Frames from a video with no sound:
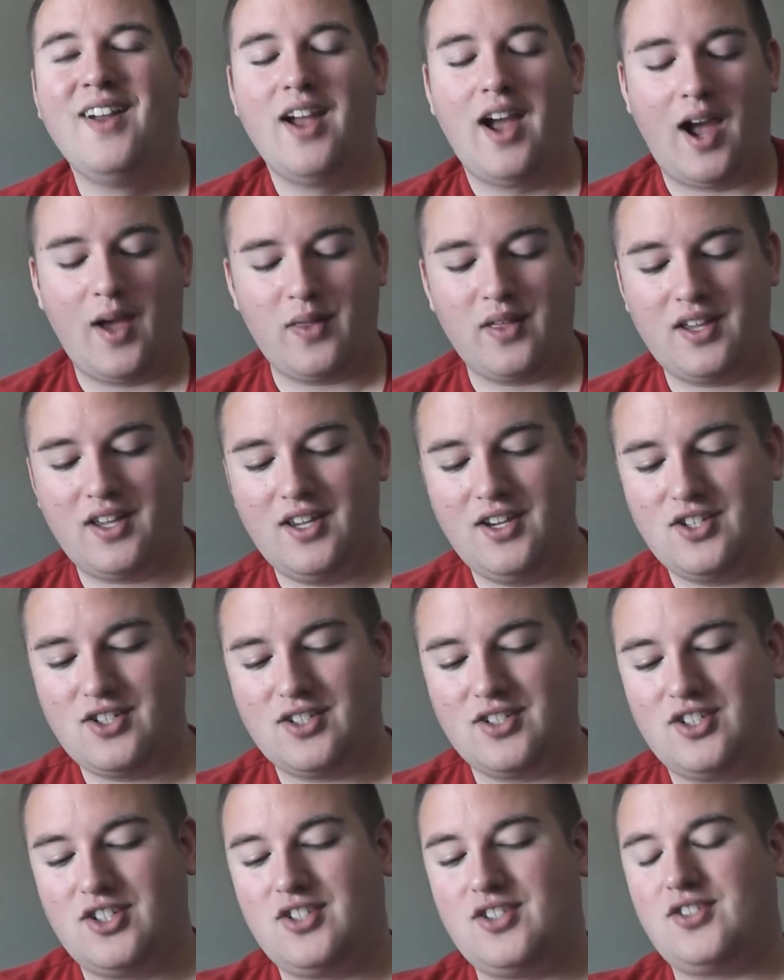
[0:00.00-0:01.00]
I think
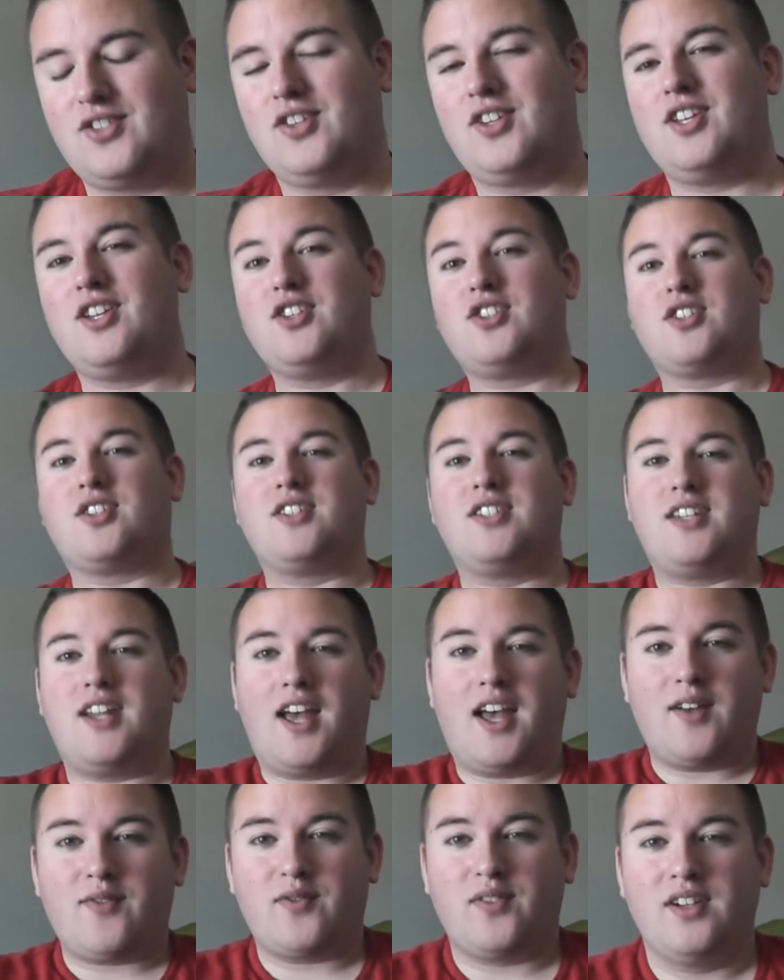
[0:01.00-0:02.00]
Sookie should
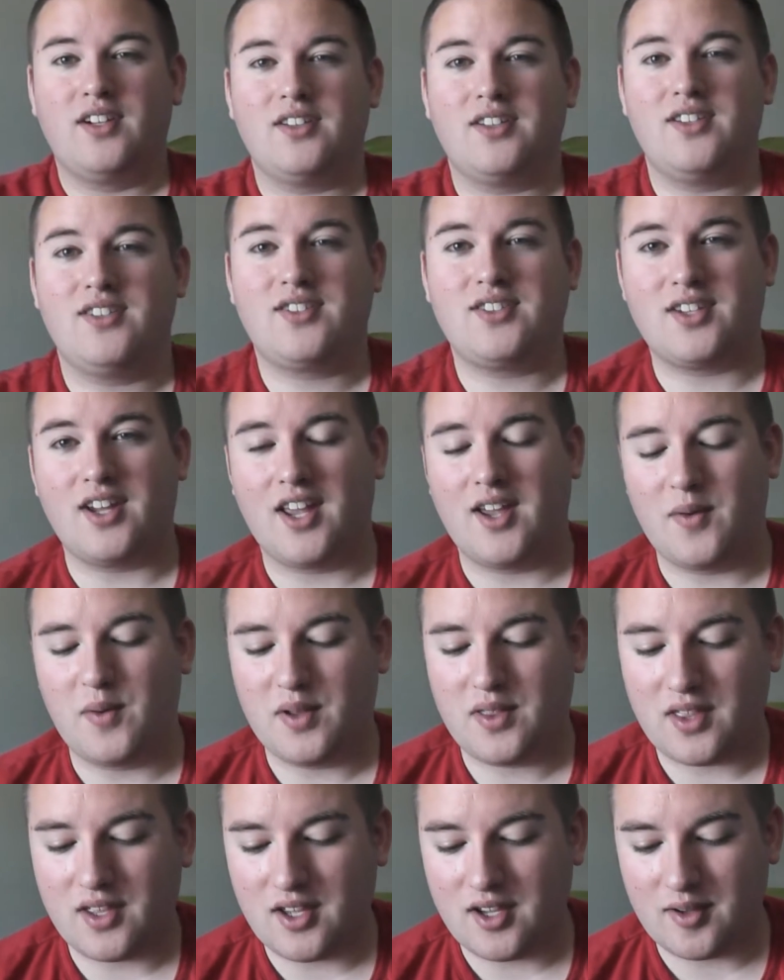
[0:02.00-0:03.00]
definitely stay
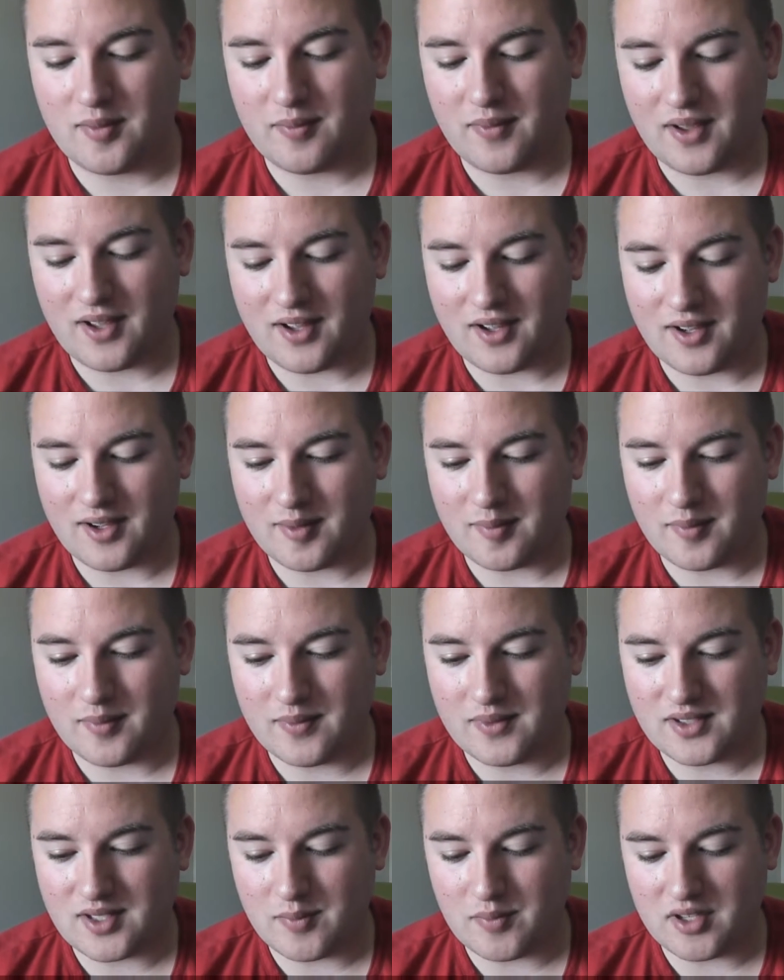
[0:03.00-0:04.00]
with him,
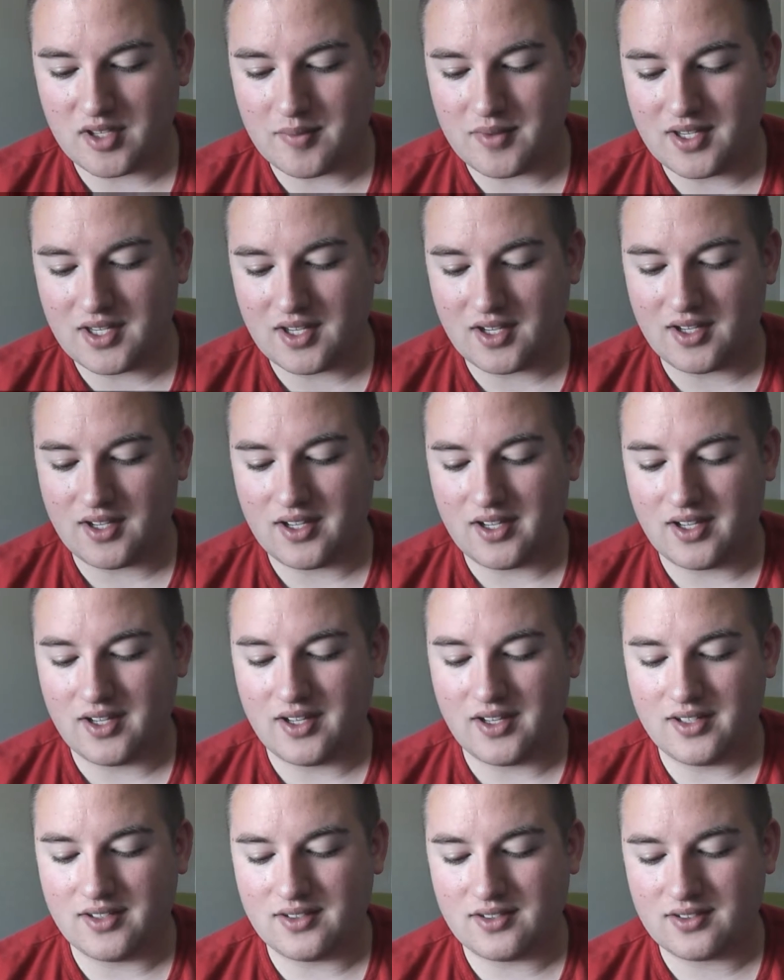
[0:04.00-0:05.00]
simply
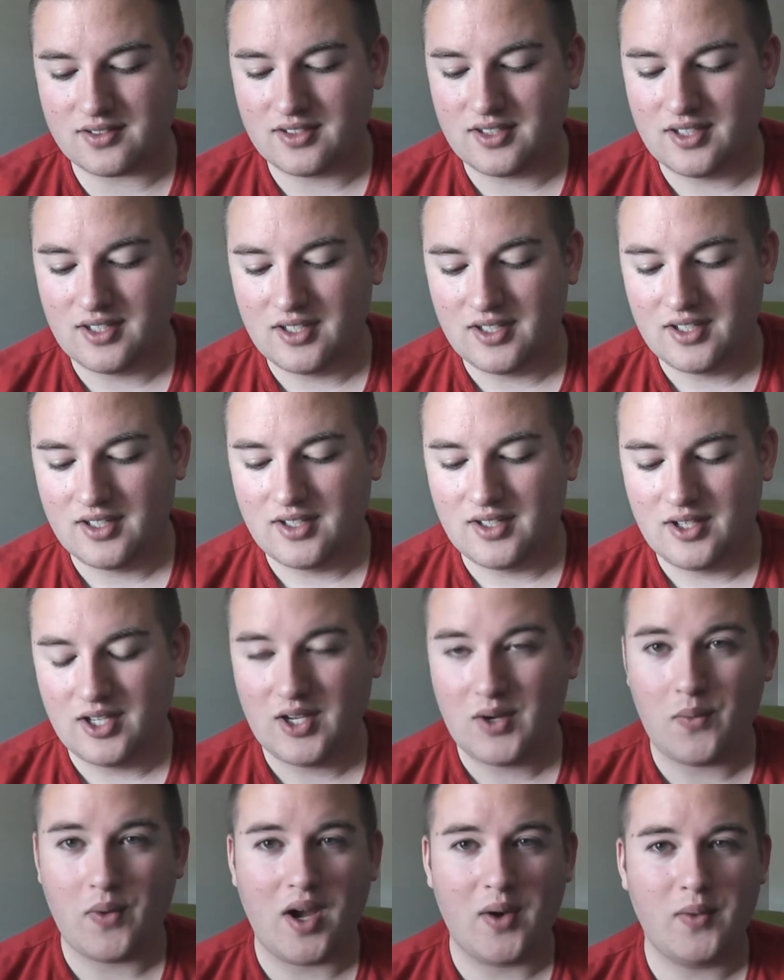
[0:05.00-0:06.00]
because
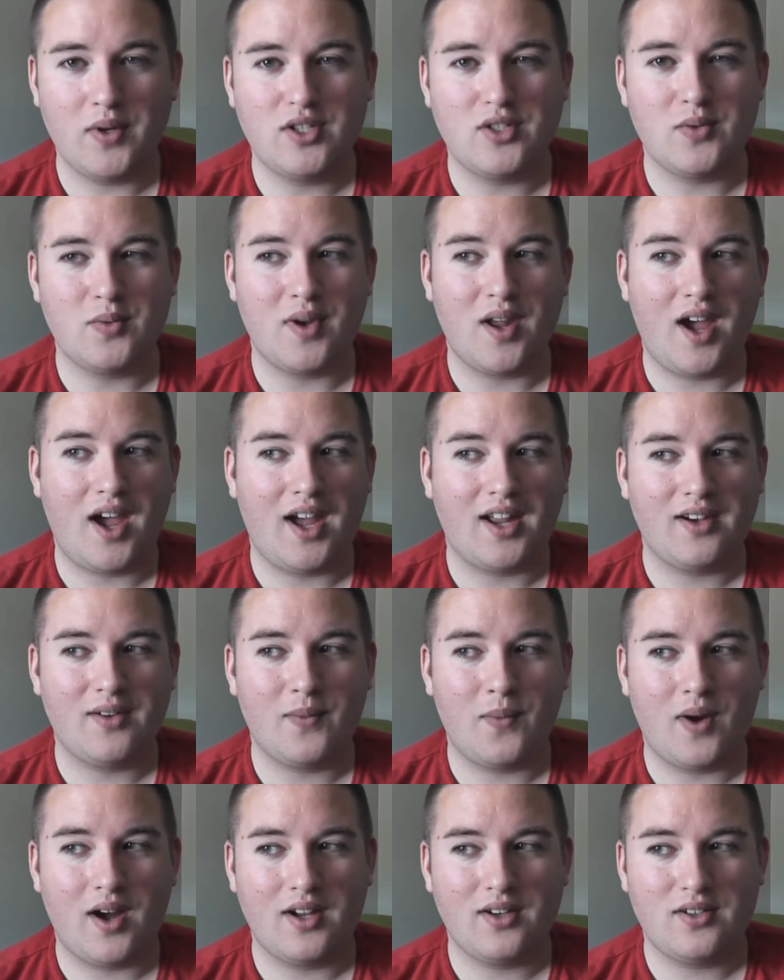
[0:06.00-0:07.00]
why would you
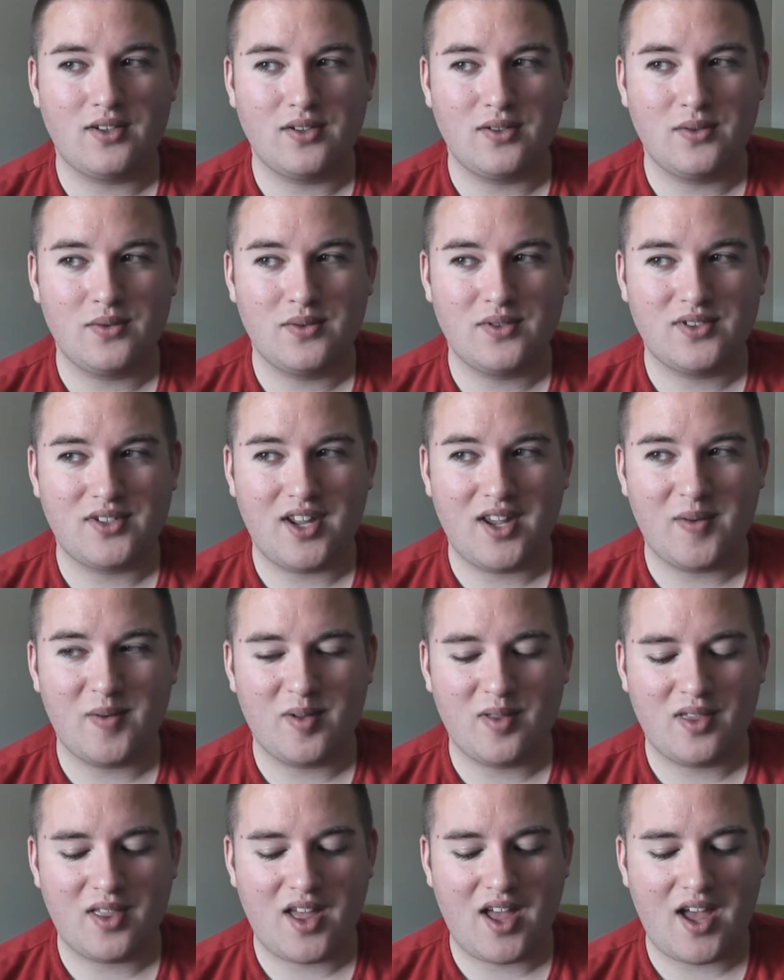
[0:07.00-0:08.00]
not want to stay
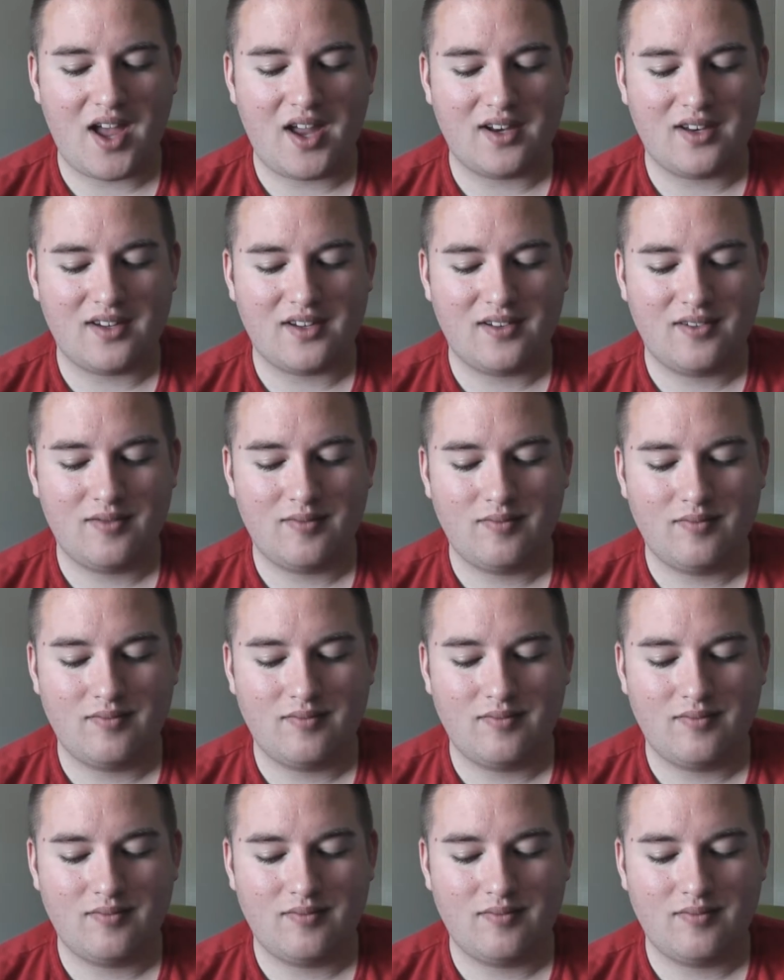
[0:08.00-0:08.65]
with that?